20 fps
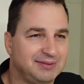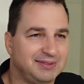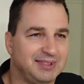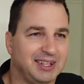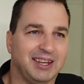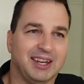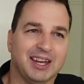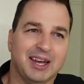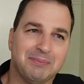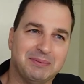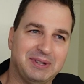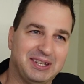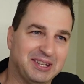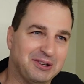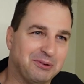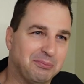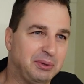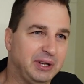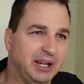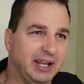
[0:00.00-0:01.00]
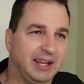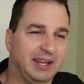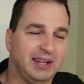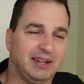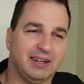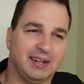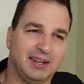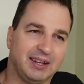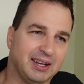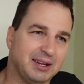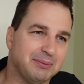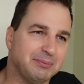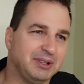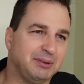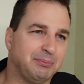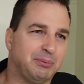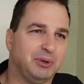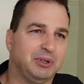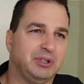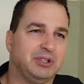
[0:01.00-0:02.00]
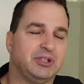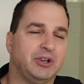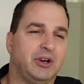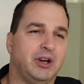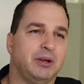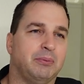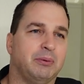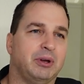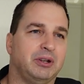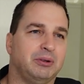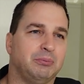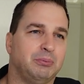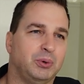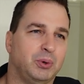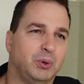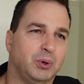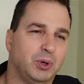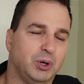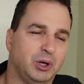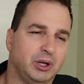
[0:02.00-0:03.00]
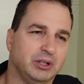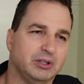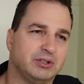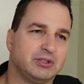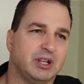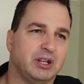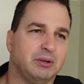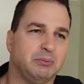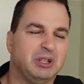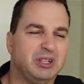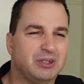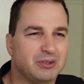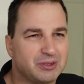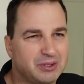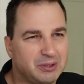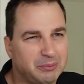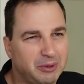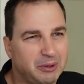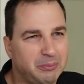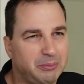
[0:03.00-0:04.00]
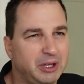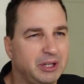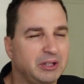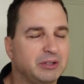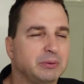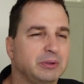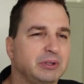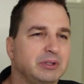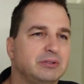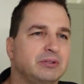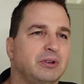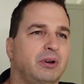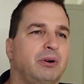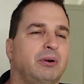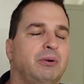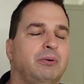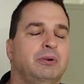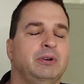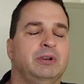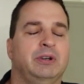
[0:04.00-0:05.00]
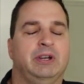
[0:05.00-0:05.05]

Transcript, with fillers: They got me out playing. They got me putting time on the board instead of me just in my basement. So,